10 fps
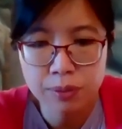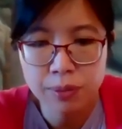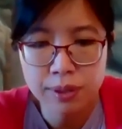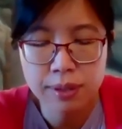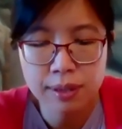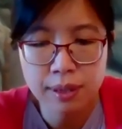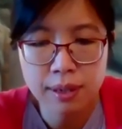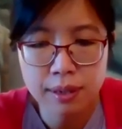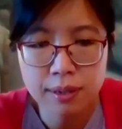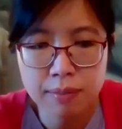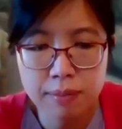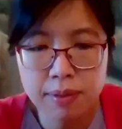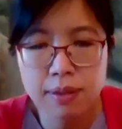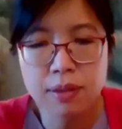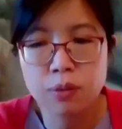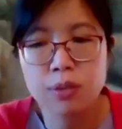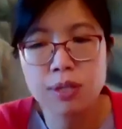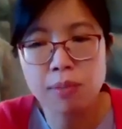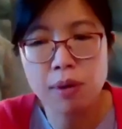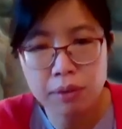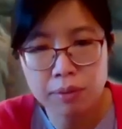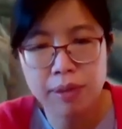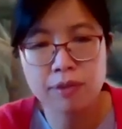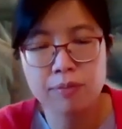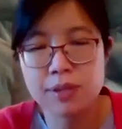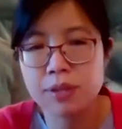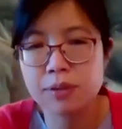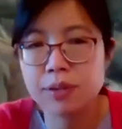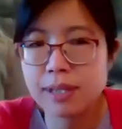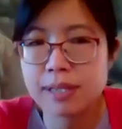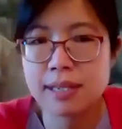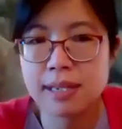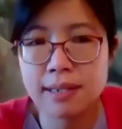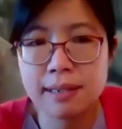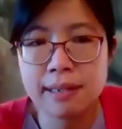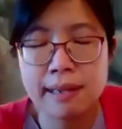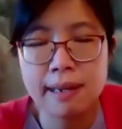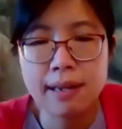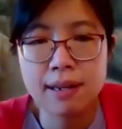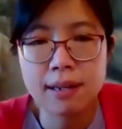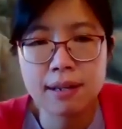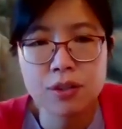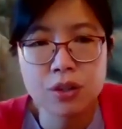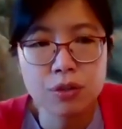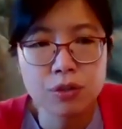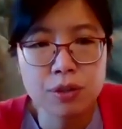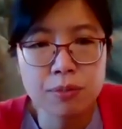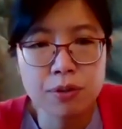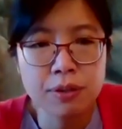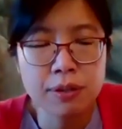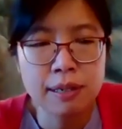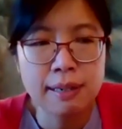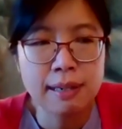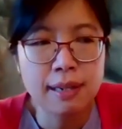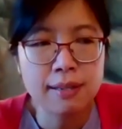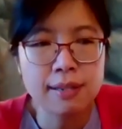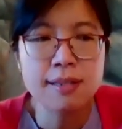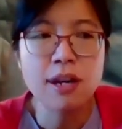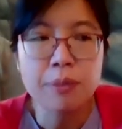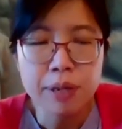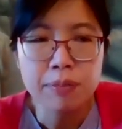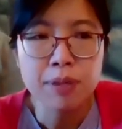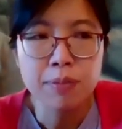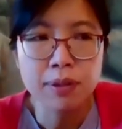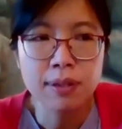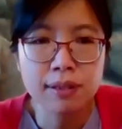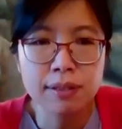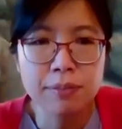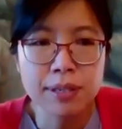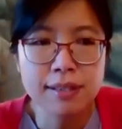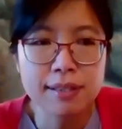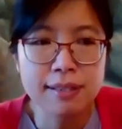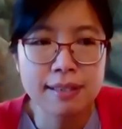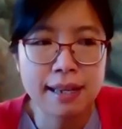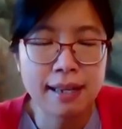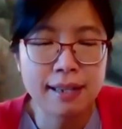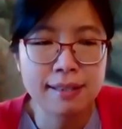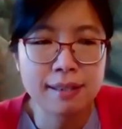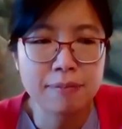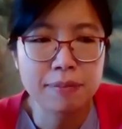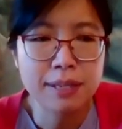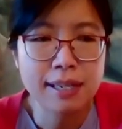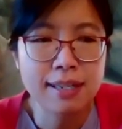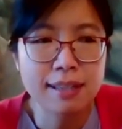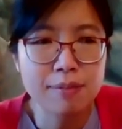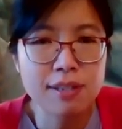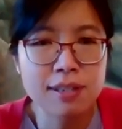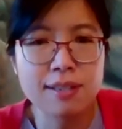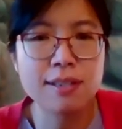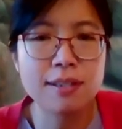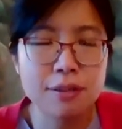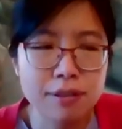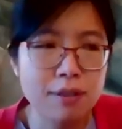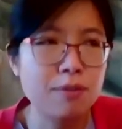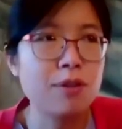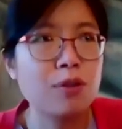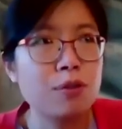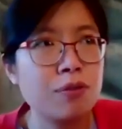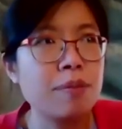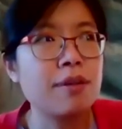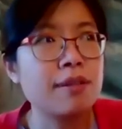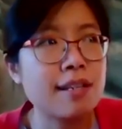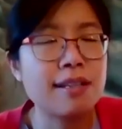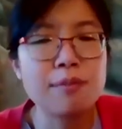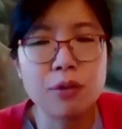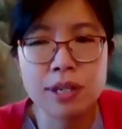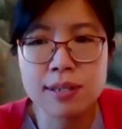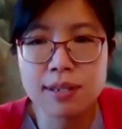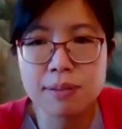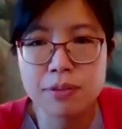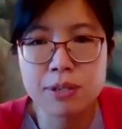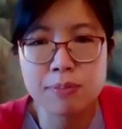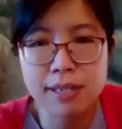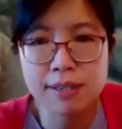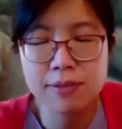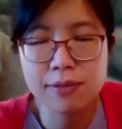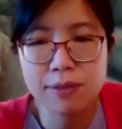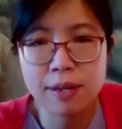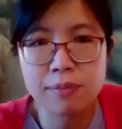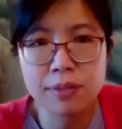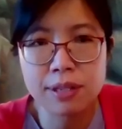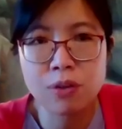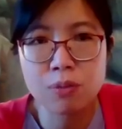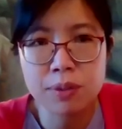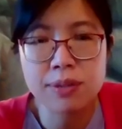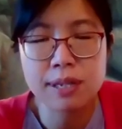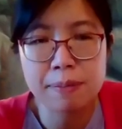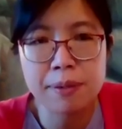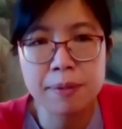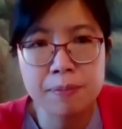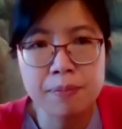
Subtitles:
with a smaller amount of material that's in a children's book, disarming people a little bit and getting them to consider it, from a slightly more innocent perspective, really opens up